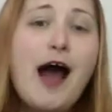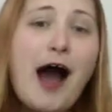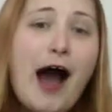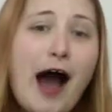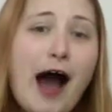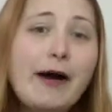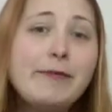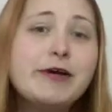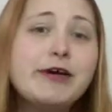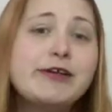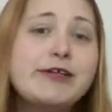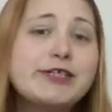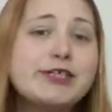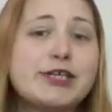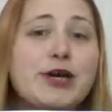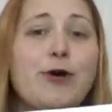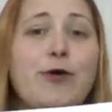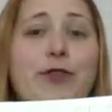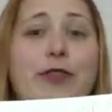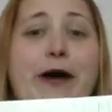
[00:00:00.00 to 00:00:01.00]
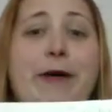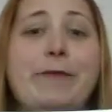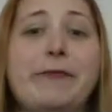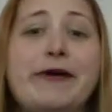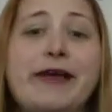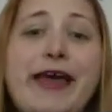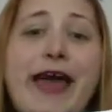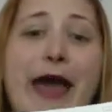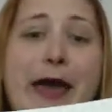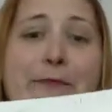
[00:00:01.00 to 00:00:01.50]
I'm going to show them
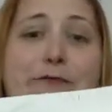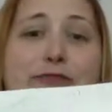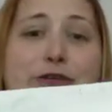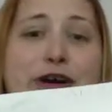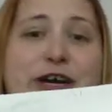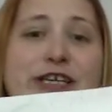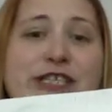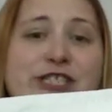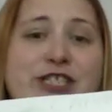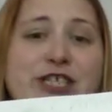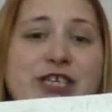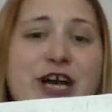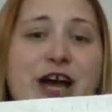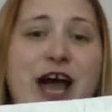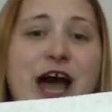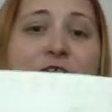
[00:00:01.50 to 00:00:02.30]
Cambridge.